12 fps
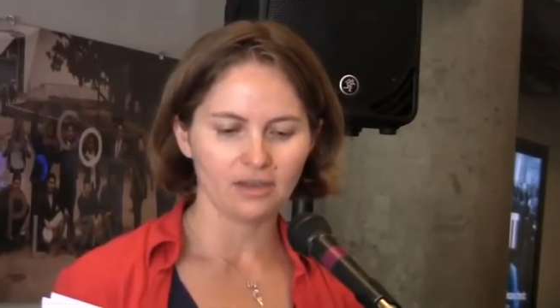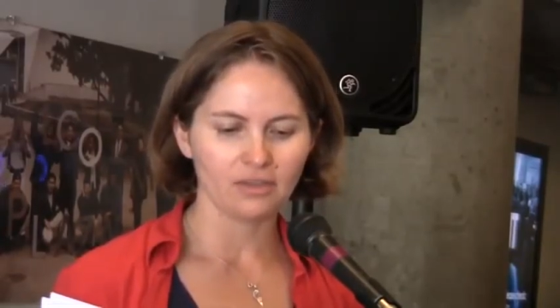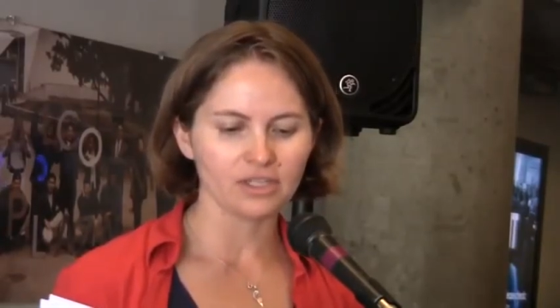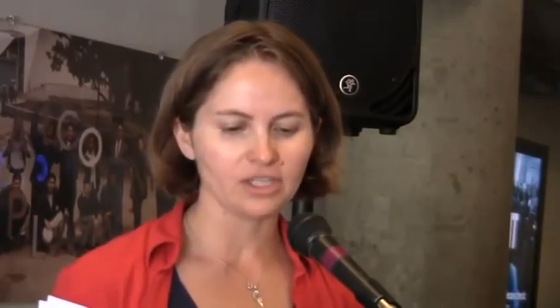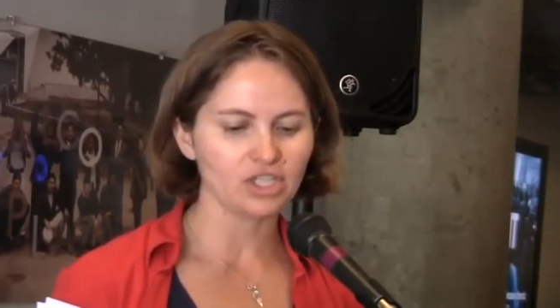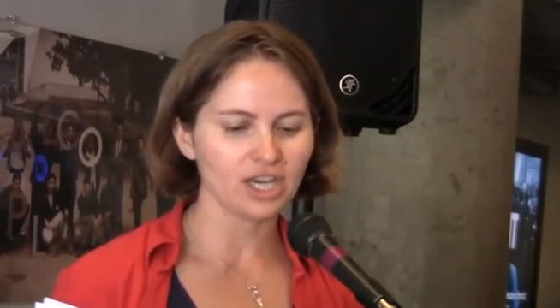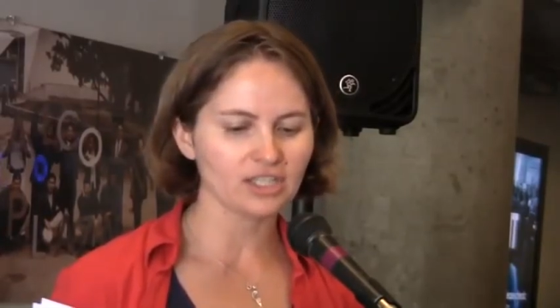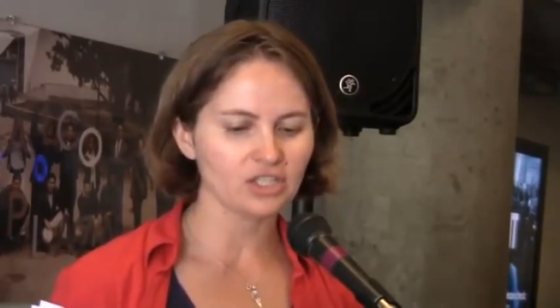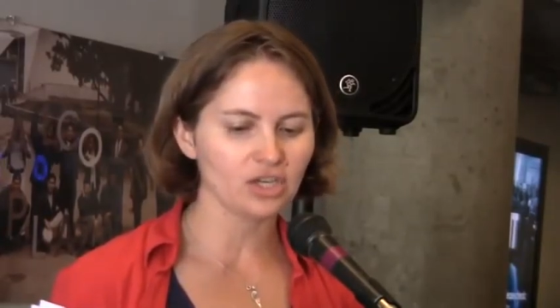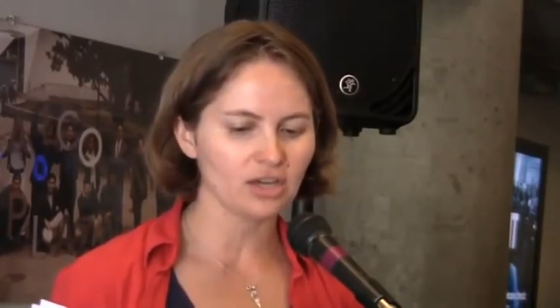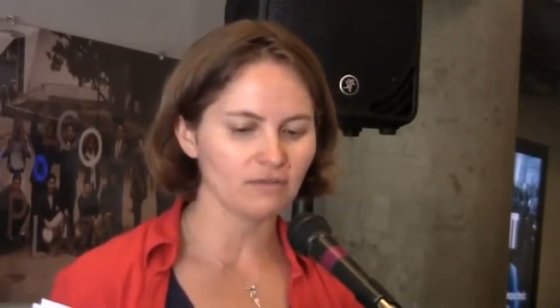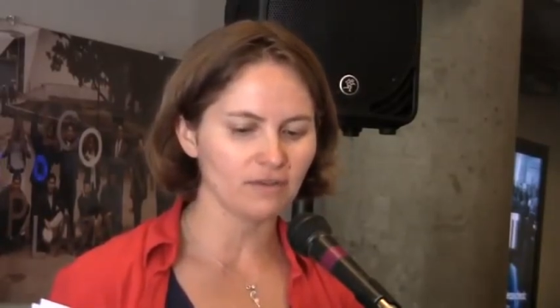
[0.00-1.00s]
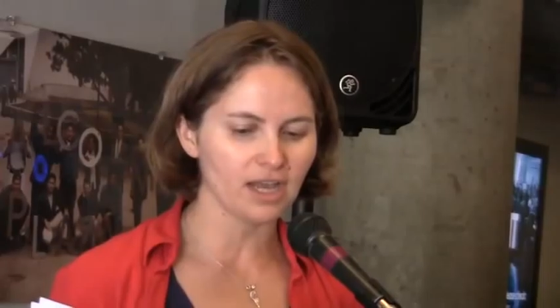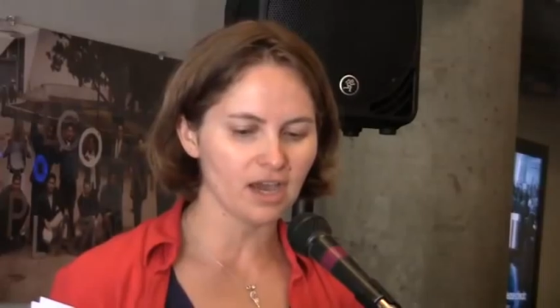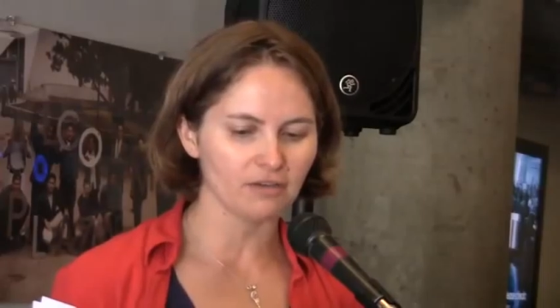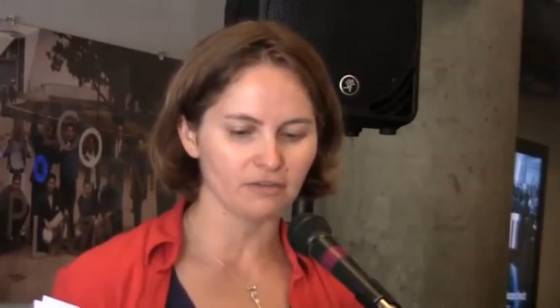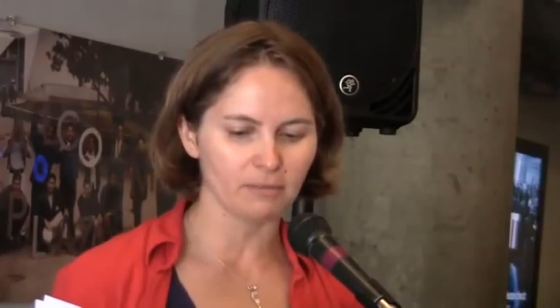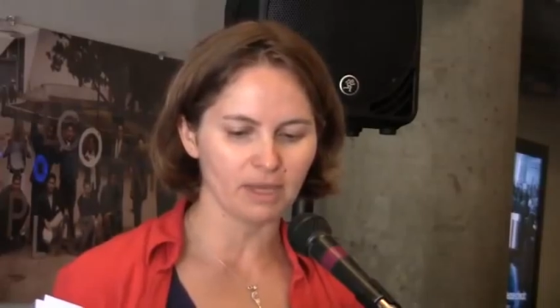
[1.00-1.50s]
that a gesture of
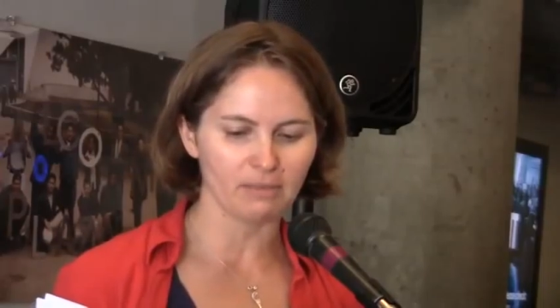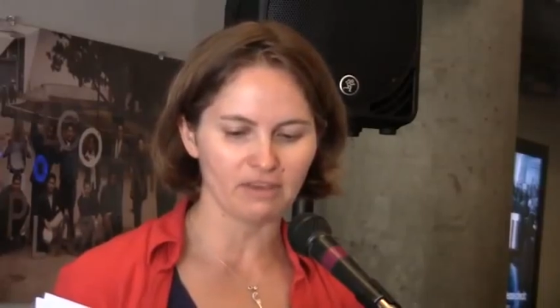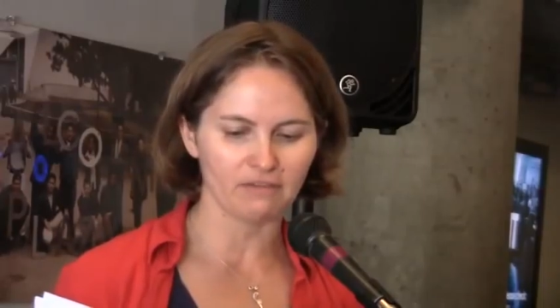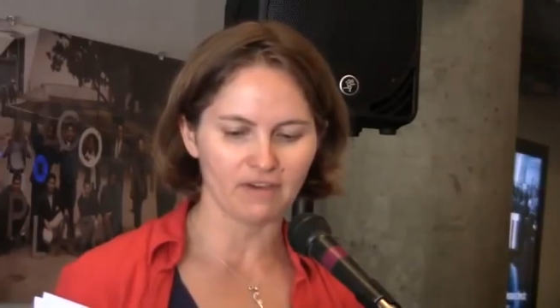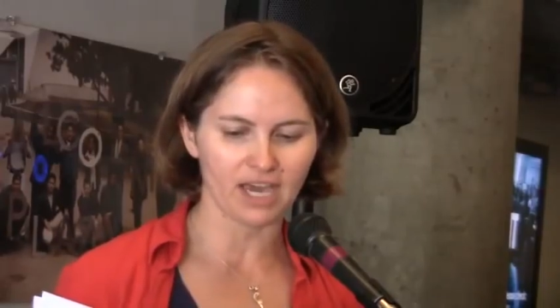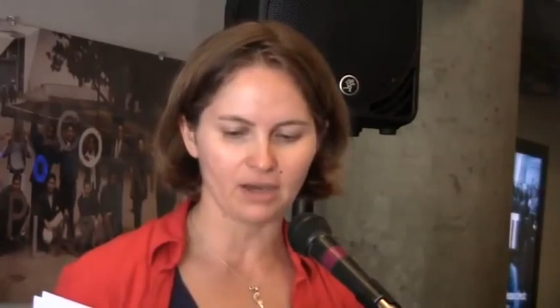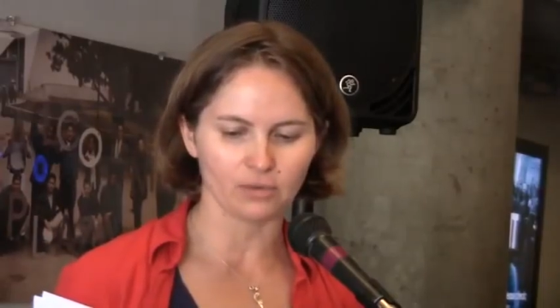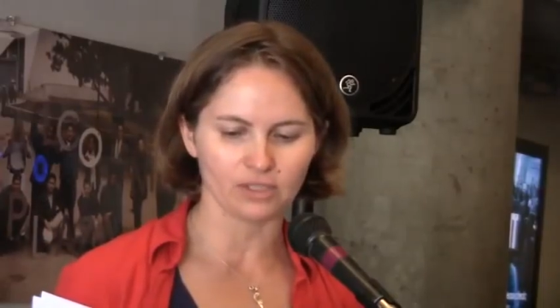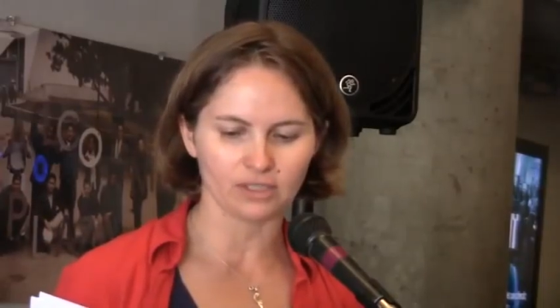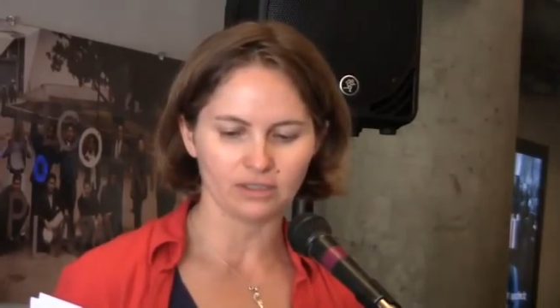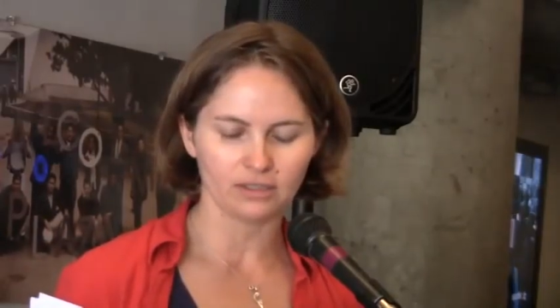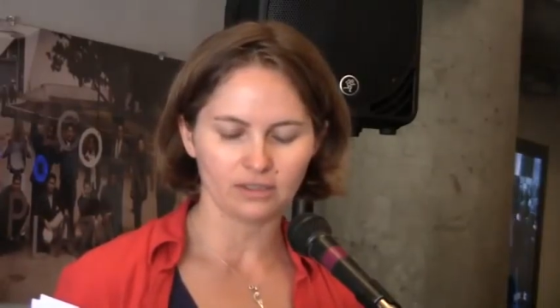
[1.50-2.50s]
love may be found.